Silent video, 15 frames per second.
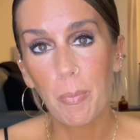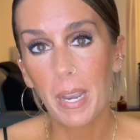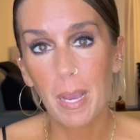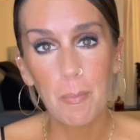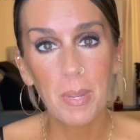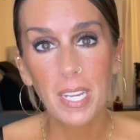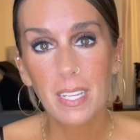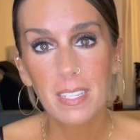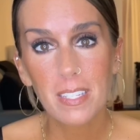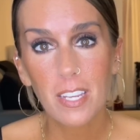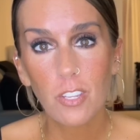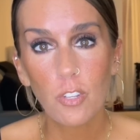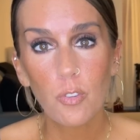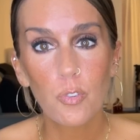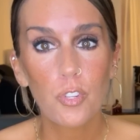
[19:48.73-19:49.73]
But I'm going to
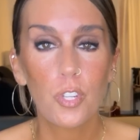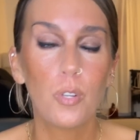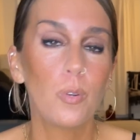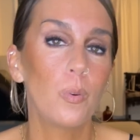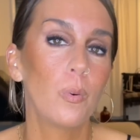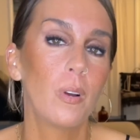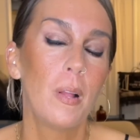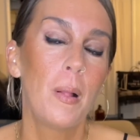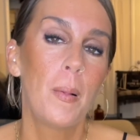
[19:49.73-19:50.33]
continue to